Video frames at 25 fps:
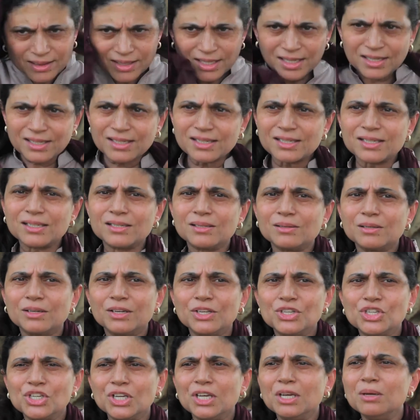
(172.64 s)
This
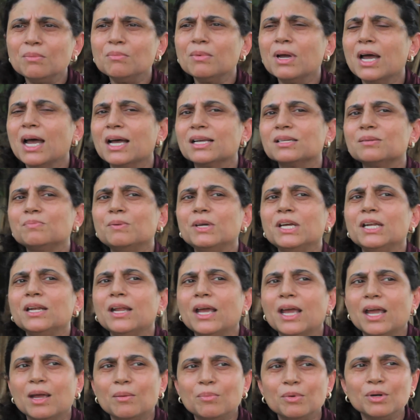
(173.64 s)
regime has been
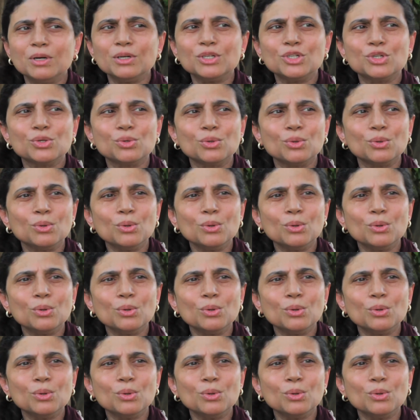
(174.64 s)
able to